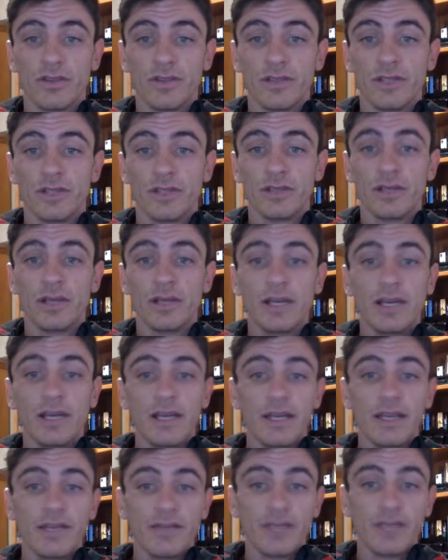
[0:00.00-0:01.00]
deal.
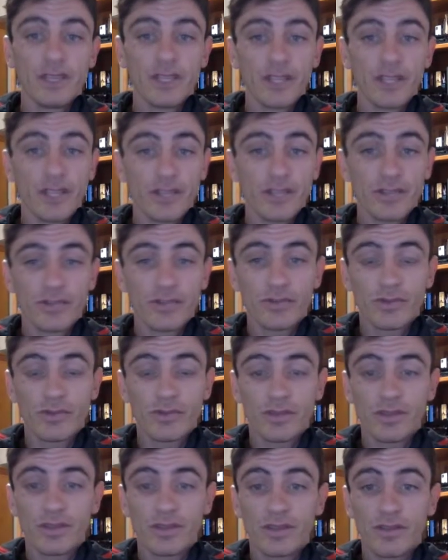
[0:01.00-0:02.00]
If they change the rule
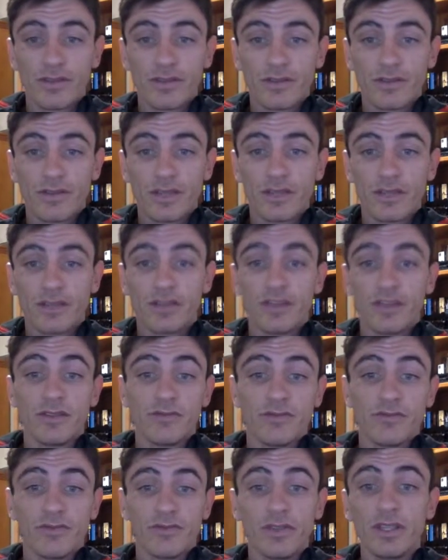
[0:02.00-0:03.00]
in this off-season, it's
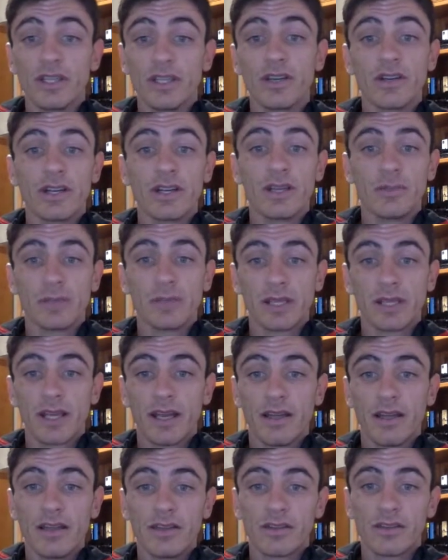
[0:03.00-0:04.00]
really going to
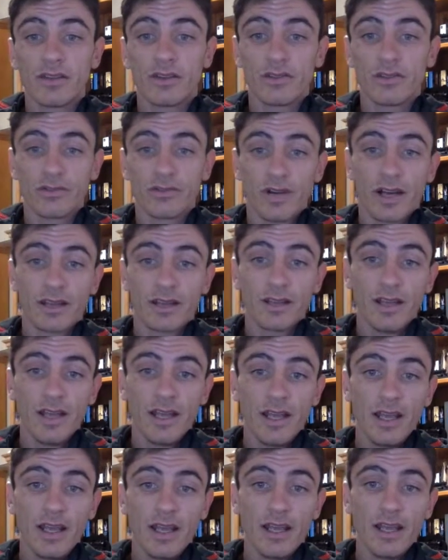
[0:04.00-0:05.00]
implicate his contract,
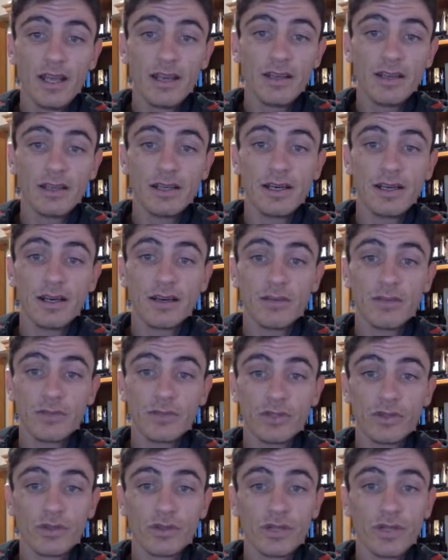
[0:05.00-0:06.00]
and I'm
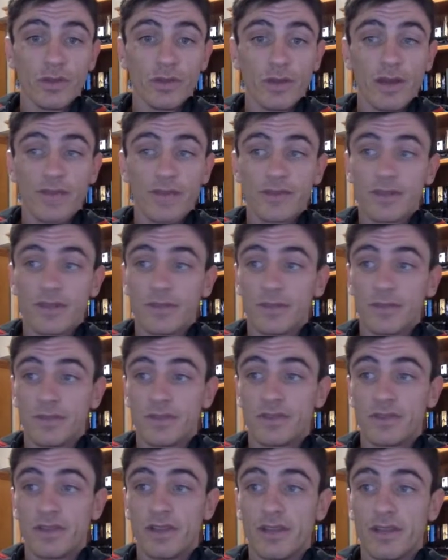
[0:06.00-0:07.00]
sure he would have something to
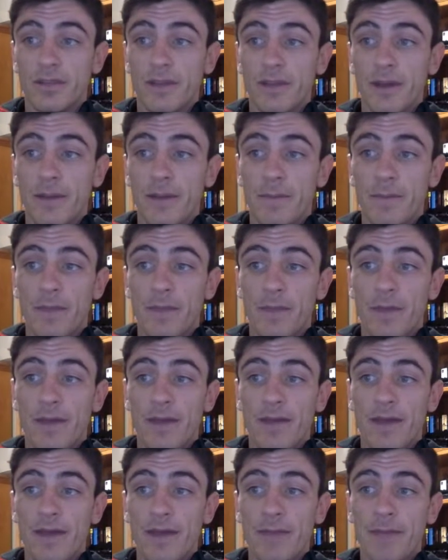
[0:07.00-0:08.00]
say
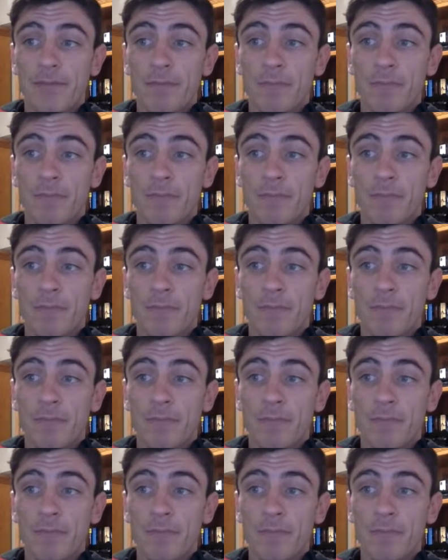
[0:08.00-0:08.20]
about that.